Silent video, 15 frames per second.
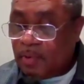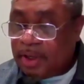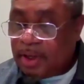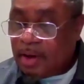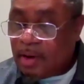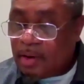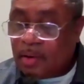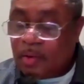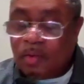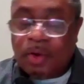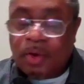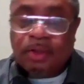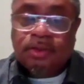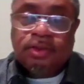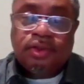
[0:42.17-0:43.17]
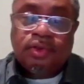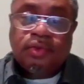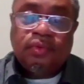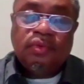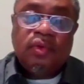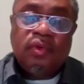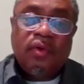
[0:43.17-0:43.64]
we are going
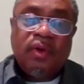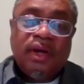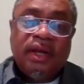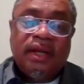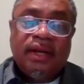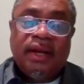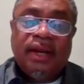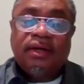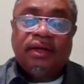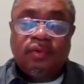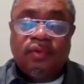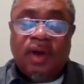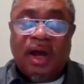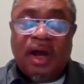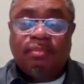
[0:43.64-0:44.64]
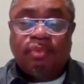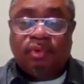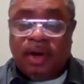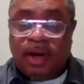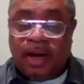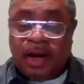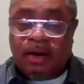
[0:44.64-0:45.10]
to go ahead and do our
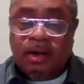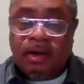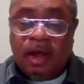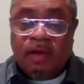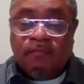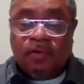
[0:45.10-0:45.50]
prayer,